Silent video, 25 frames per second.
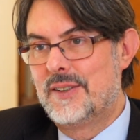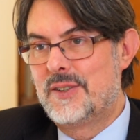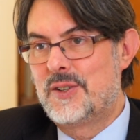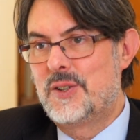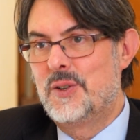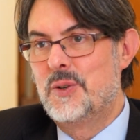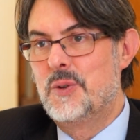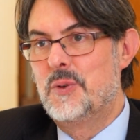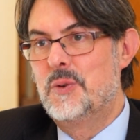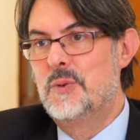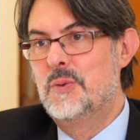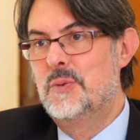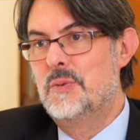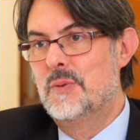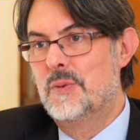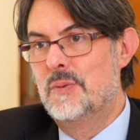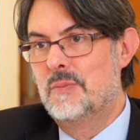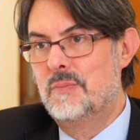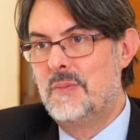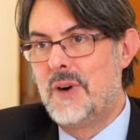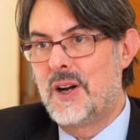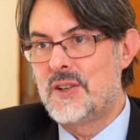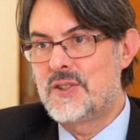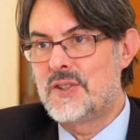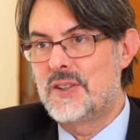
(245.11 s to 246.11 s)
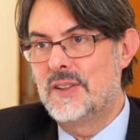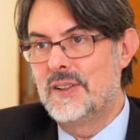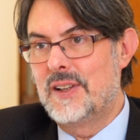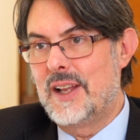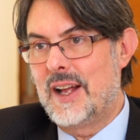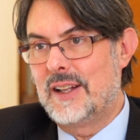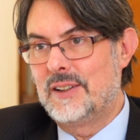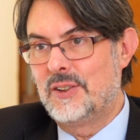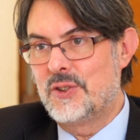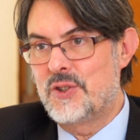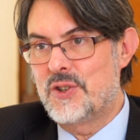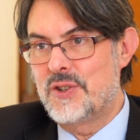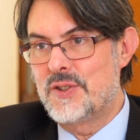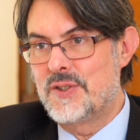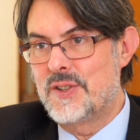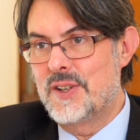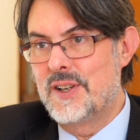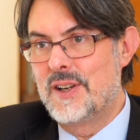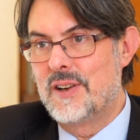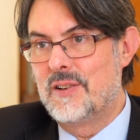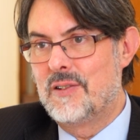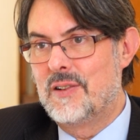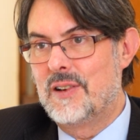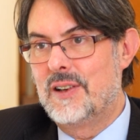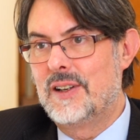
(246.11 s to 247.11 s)
to muzzle Al
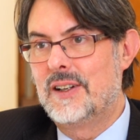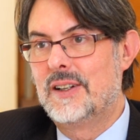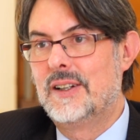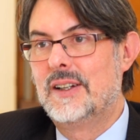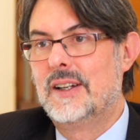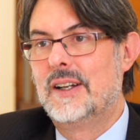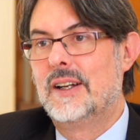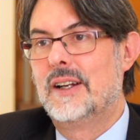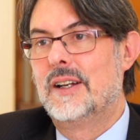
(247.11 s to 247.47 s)
Jazeera,